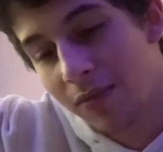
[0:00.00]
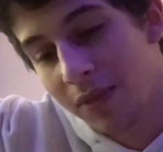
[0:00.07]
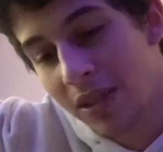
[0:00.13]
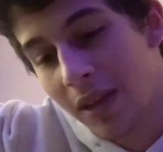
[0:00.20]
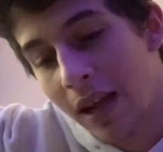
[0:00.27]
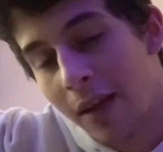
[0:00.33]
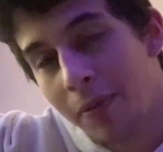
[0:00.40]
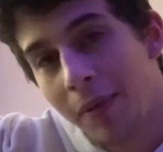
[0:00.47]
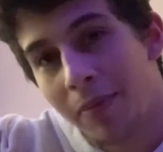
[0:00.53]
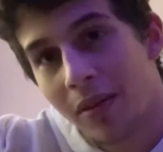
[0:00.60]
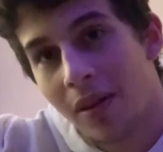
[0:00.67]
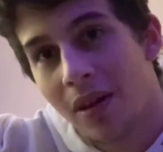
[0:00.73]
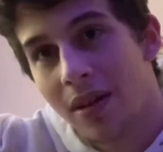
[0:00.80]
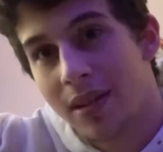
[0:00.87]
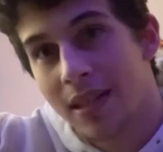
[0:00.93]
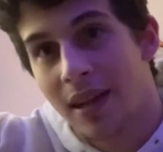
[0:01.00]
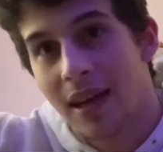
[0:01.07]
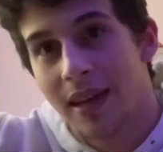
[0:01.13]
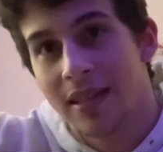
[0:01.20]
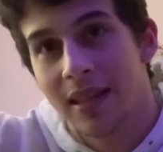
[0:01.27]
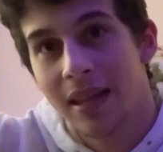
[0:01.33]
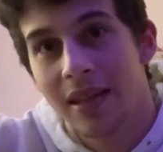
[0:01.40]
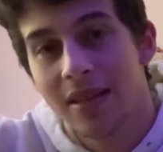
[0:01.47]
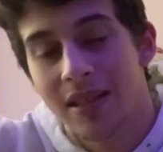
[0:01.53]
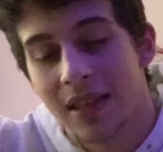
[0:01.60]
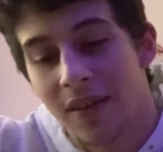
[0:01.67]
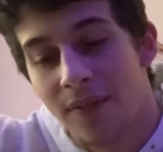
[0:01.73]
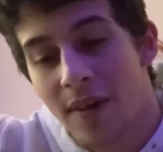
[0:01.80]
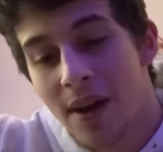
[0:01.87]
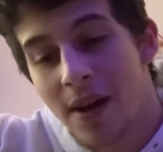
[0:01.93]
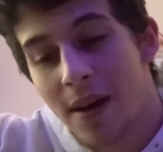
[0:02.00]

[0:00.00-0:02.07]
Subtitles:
which a lot of people call toxic and stuff,